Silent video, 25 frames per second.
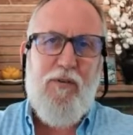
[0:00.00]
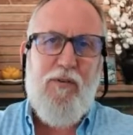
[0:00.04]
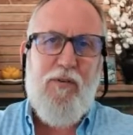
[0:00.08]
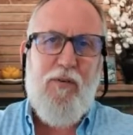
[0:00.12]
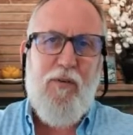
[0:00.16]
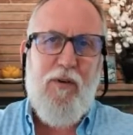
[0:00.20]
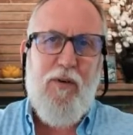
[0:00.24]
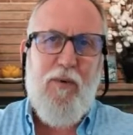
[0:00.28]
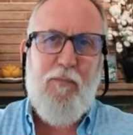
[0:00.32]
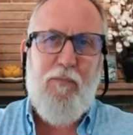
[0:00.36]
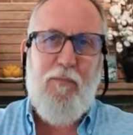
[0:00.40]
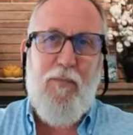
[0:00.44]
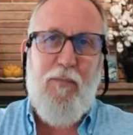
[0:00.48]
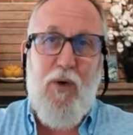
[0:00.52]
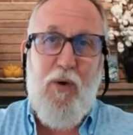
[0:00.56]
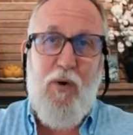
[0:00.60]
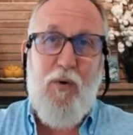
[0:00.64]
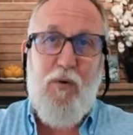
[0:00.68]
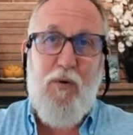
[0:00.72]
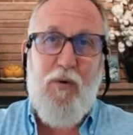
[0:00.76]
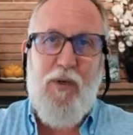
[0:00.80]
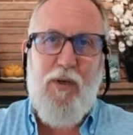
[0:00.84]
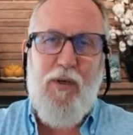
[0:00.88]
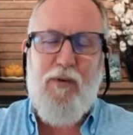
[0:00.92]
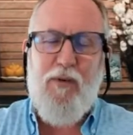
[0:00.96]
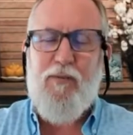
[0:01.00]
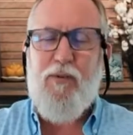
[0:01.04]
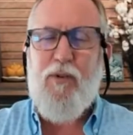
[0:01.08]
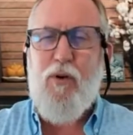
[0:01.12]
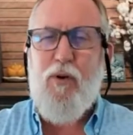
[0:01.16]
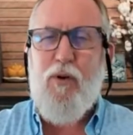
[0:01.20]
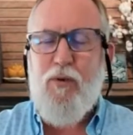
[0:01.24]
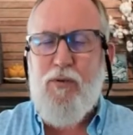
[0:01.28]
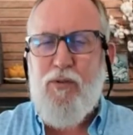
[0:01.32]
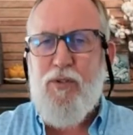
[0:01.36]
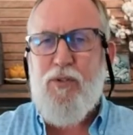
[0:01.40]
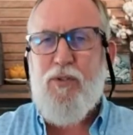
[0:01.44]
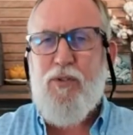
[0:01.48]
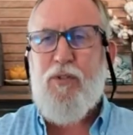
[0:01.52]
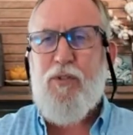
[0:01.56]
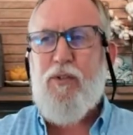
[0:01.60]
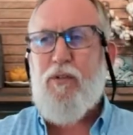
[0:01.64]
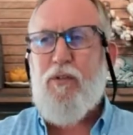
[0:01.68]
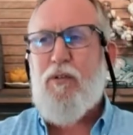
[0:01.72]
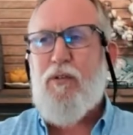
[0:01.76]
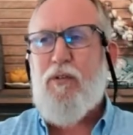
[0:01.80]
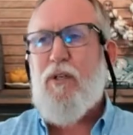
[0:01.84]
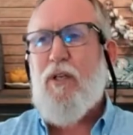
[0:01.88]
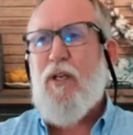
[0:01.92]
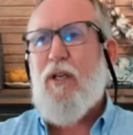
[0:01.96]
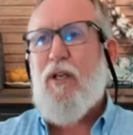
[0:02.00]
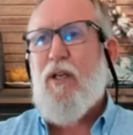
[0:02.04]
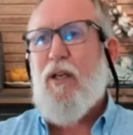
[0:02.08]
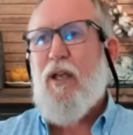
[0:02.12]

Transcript: sort of mode of culture,